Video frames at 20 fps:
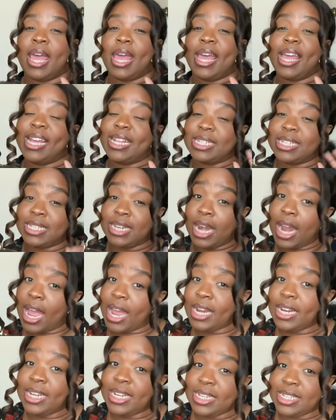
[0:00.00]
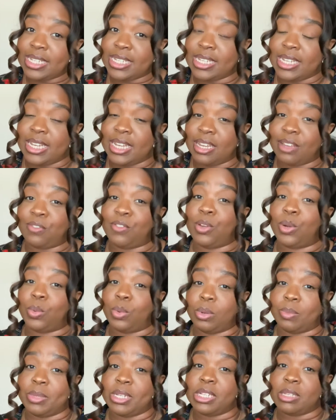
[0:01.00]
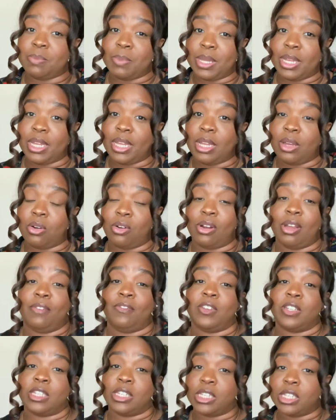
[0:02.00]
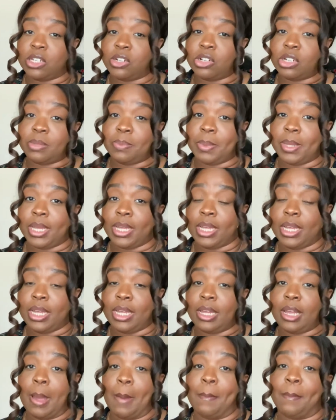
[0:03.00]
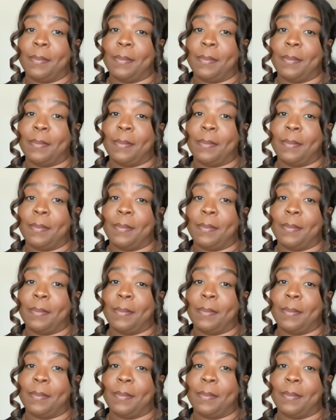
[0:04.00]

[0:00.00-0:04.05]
It's not easy if your woman is picky or if your sister is picky,